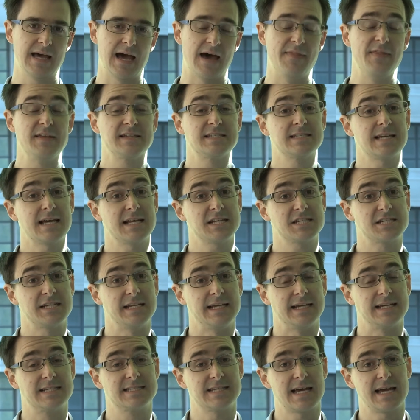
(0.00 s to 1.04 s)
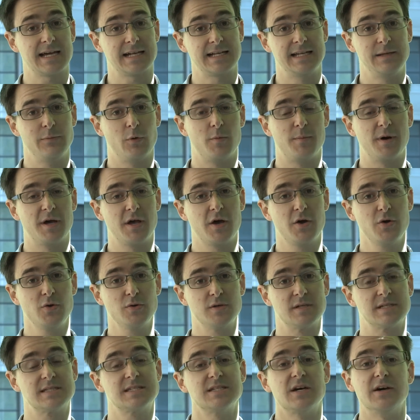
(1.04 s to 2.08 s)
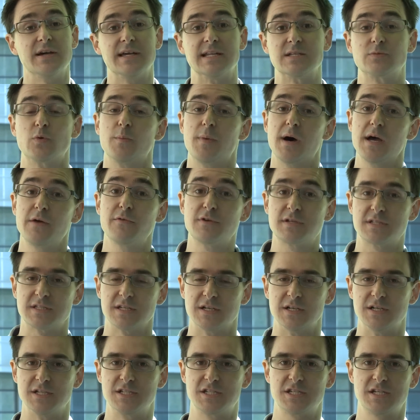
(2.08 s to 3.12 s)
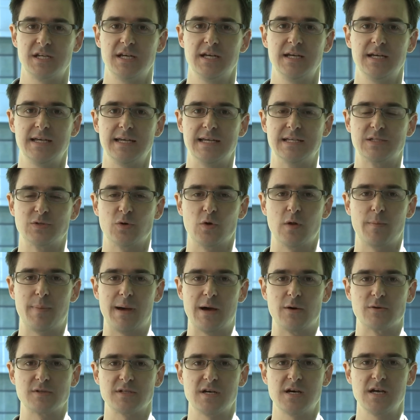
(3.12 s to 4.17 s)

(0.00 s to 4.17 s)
And this is actually exactly what my own science, what my research is all about.